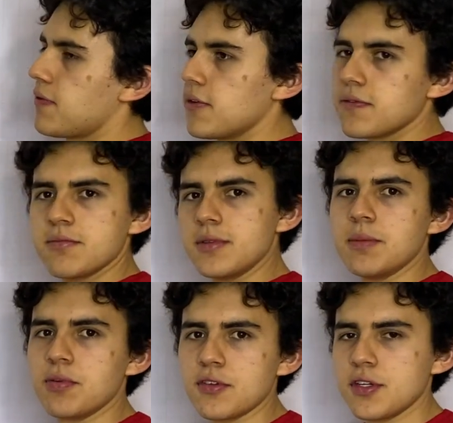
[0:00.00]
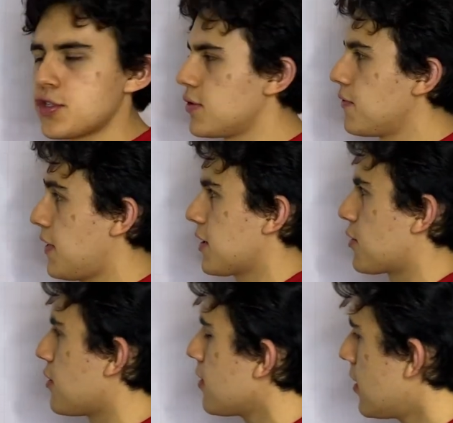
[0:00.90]
of the position
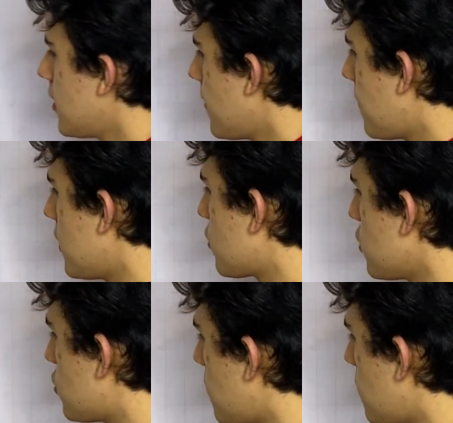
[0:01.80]
vector is going to